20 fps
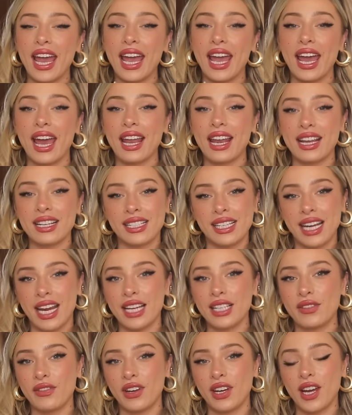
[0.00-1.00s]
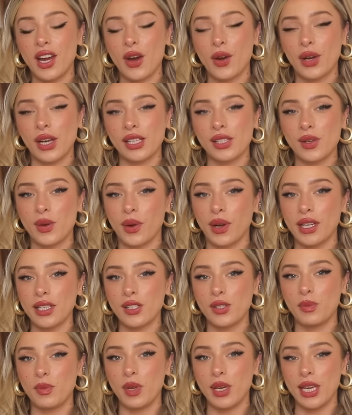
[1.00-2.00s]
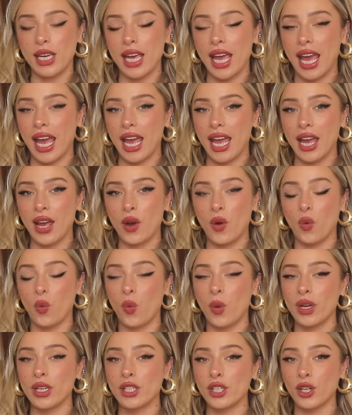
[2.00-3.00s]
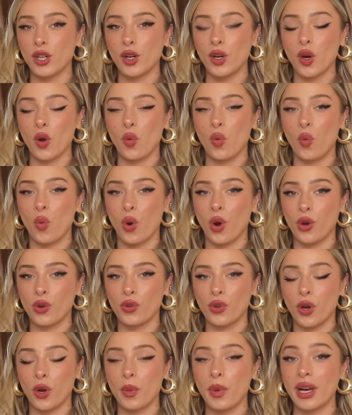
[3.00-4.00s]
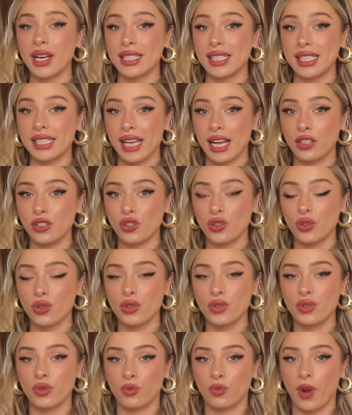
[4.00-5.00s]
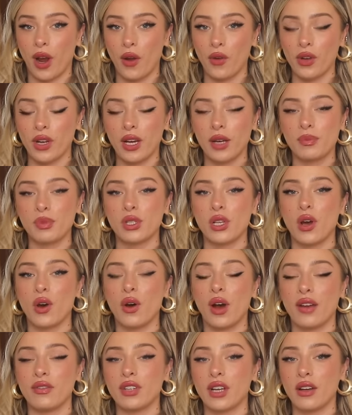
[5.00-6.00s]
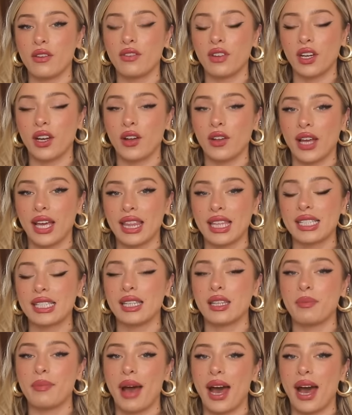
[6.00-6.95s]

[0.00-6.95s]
And today's video is going to be a winter wardrobe essentials roundup. So I've done a video like this in the